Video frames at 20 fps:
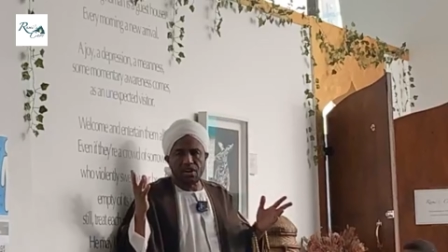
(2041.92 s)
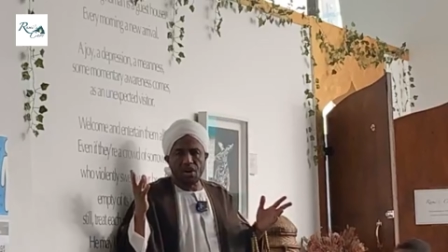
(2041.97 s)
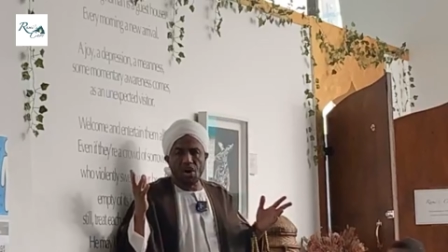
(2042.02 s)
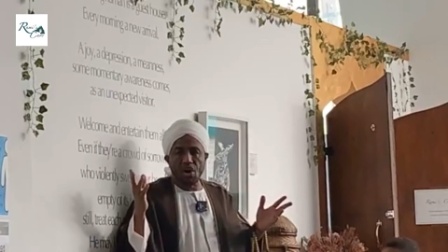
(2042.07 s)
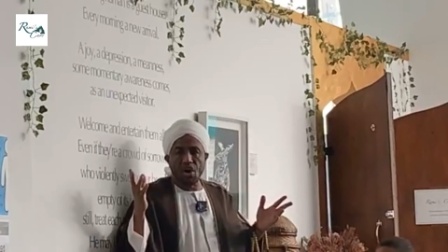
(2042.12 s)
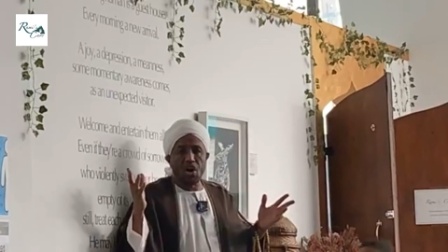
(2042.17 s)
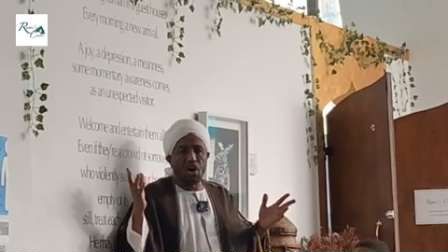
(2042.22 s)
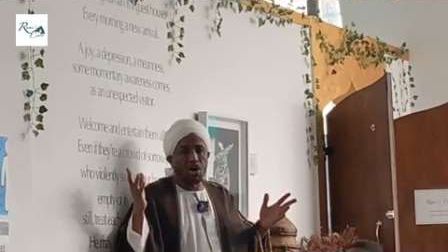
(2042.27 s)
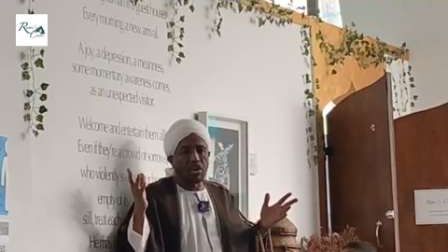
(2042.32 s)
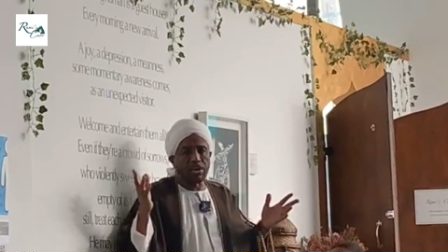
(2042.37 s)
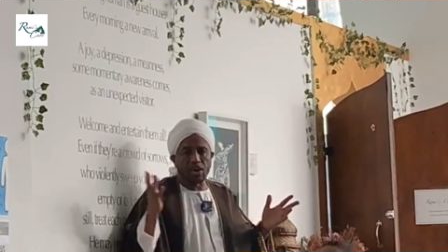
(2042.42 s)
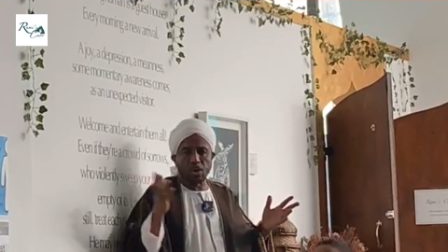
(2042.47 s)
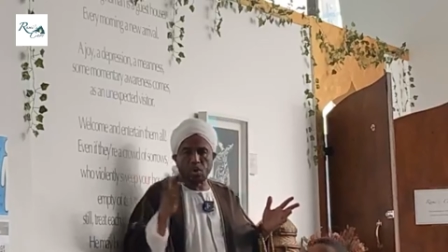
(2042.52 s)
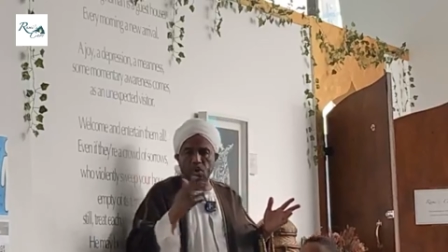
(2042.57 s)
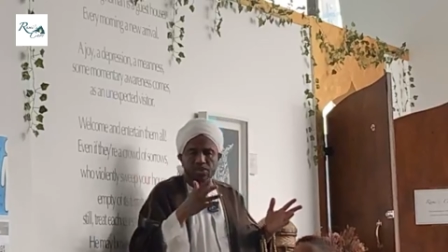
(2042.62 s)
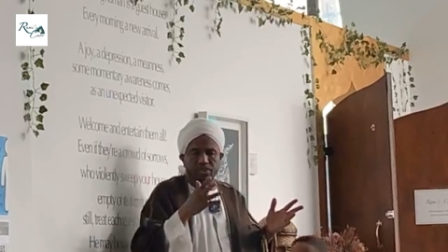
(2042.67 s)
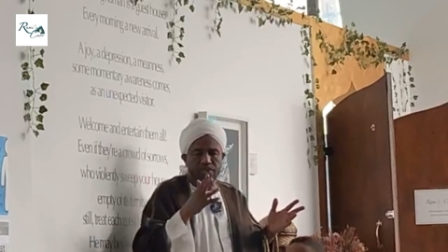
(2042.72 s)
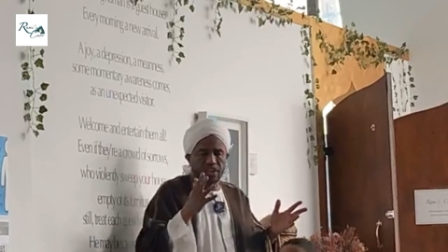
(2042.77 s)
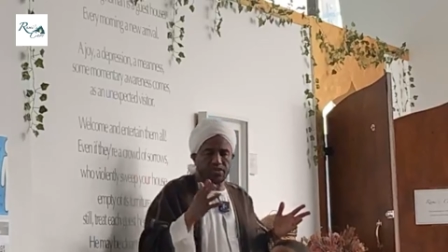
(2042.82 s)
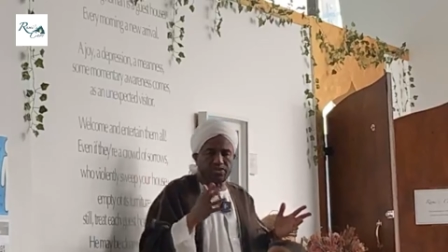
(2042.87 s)
all the
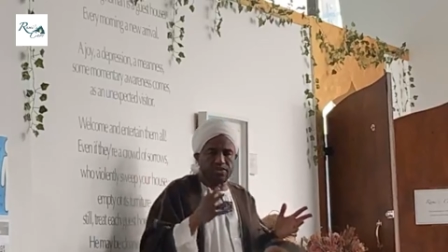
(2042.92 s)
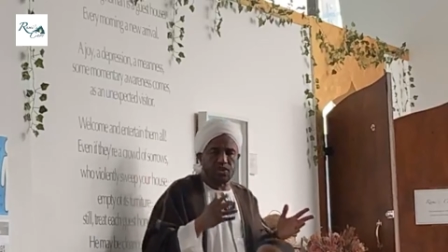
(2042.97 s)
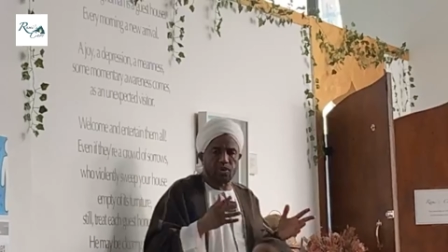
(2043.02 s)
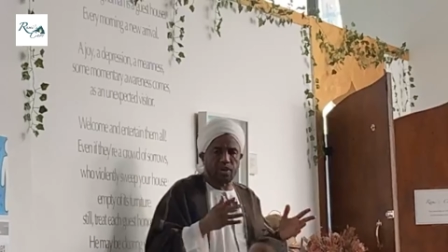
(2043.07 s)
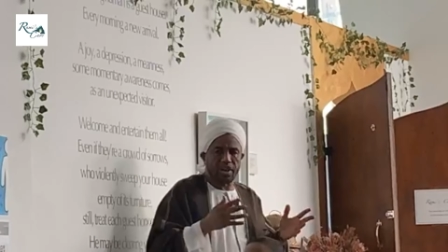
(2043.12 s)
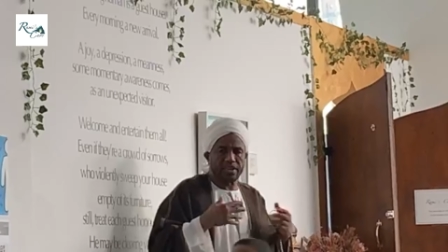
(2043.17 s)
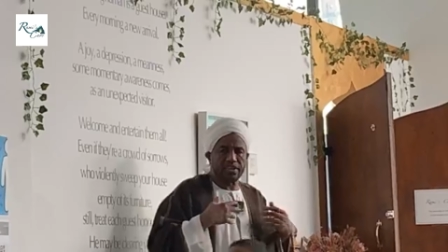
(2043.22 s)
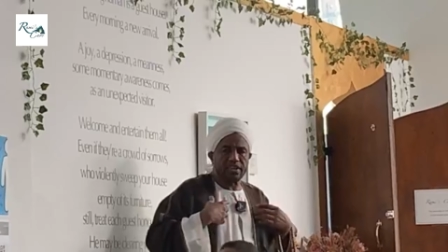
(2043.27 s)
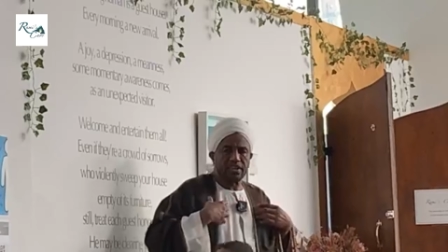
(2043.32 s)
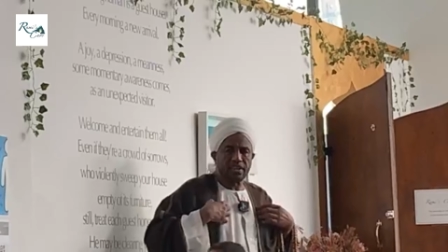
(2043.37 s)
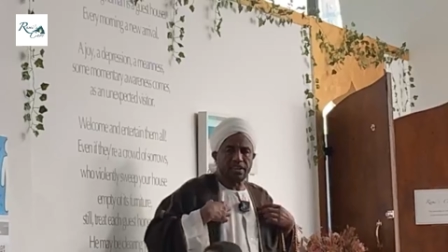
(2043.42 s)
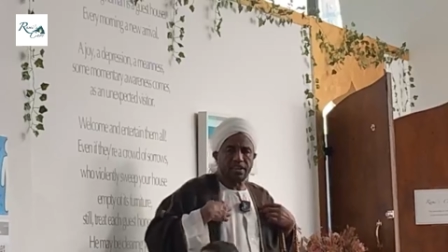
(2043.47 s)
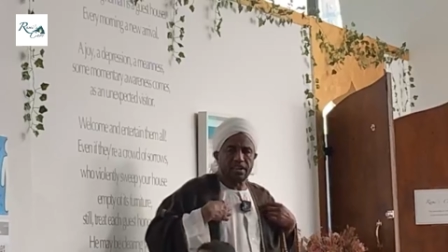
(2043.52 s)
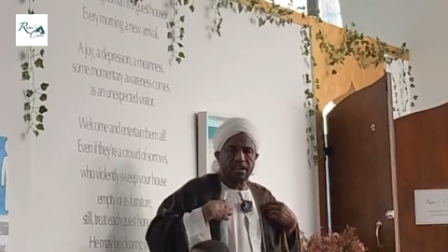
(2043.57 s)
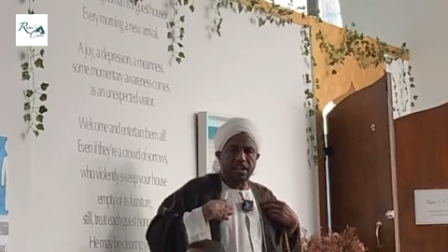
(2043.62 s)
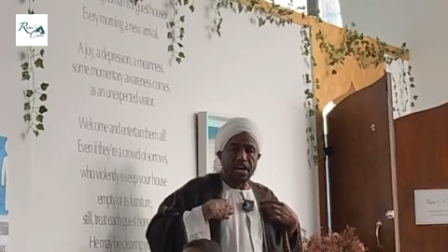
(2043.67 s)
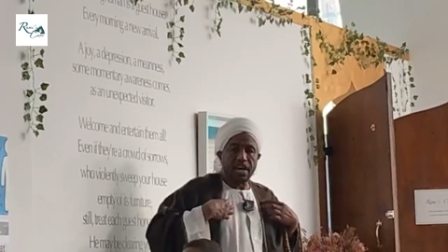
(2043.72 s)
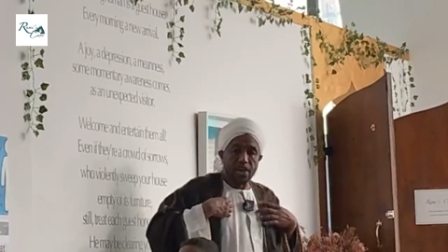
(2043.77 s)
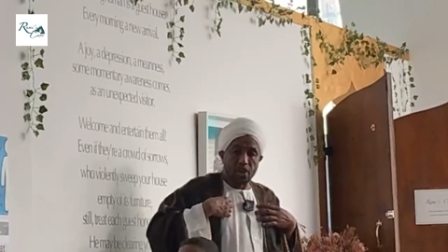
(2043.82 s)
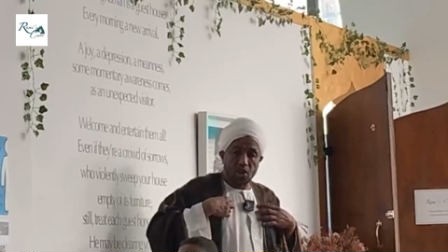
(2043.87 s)
cuisine of the world,
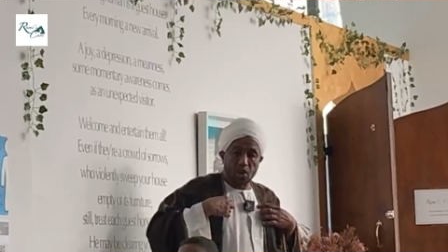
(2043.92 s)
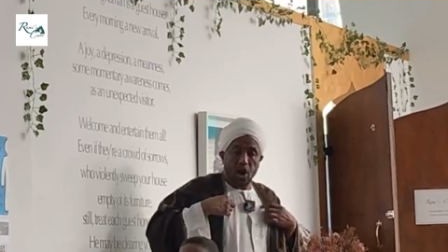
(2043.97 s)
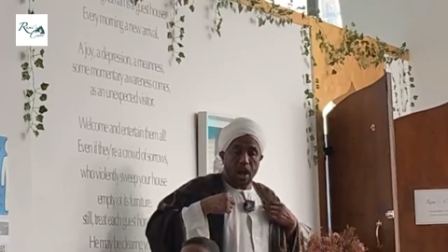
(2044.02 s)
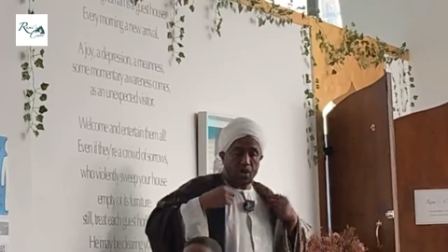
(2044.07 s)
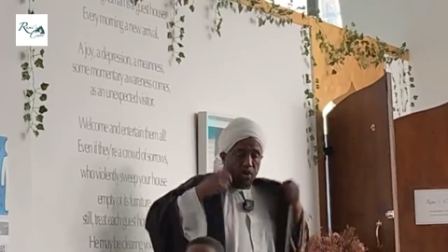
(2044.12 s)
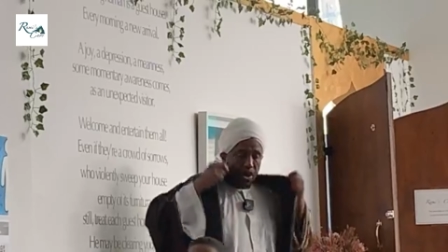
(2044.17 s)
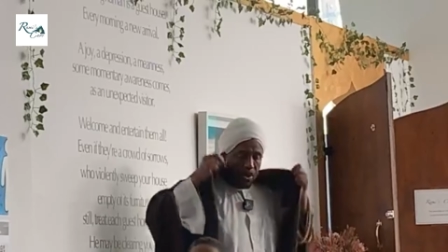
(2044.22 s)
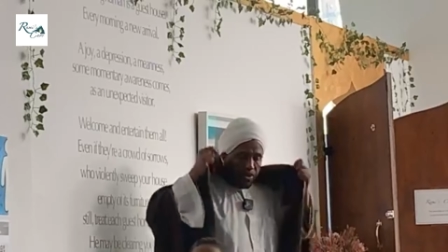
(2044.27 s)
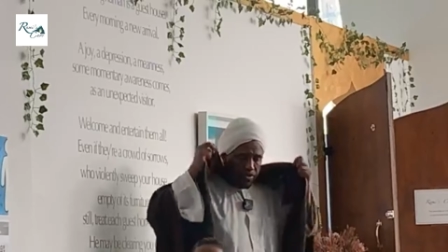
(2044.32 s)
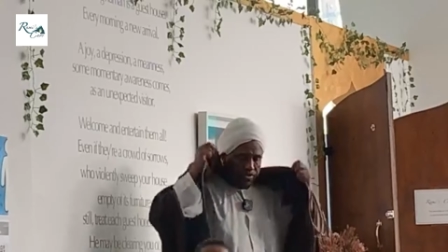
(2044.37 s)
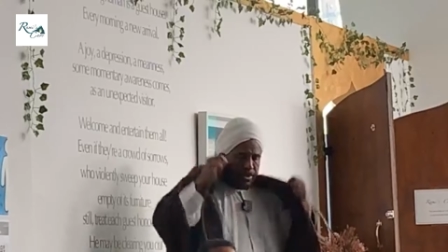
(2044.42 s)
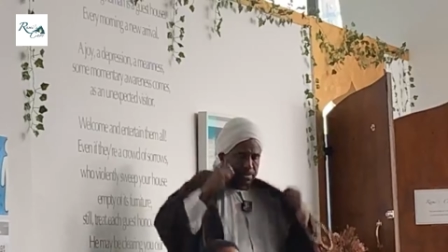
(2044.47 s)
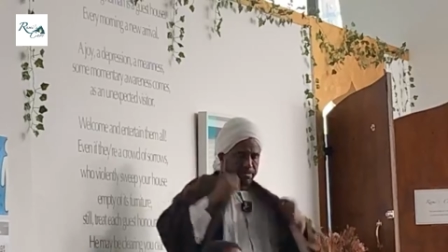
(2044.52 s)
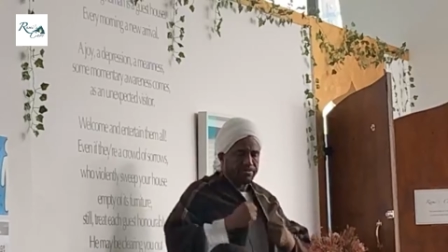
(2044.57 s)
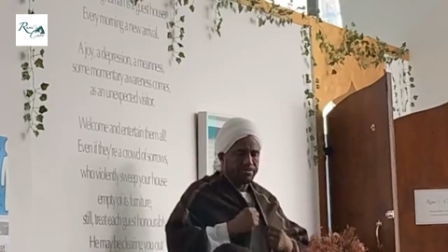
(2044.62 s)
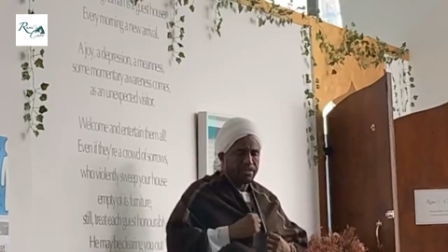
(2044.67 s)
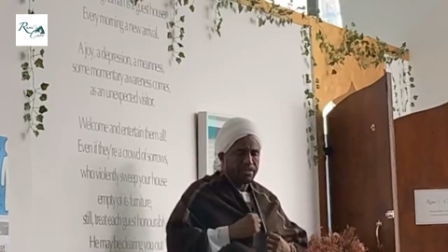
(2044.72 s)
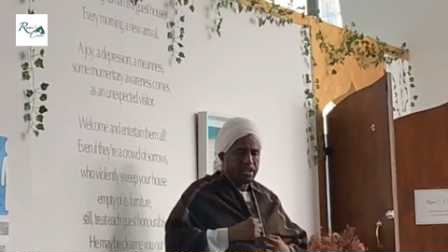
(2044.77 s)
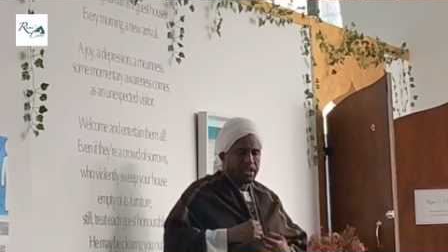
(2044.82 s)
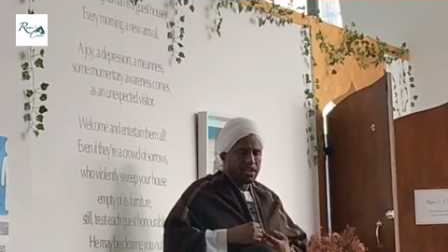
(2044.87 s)
and you are one of them.